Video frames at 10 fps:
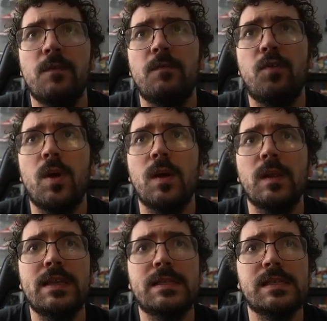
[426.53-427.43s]
Four
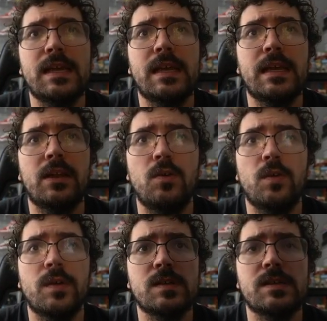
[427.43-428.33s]
elites in, oh,
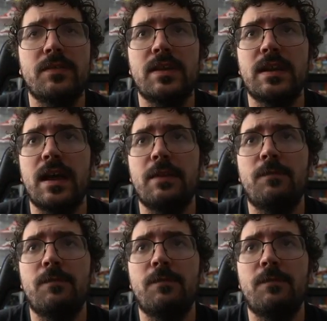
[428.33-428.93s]
there's 79.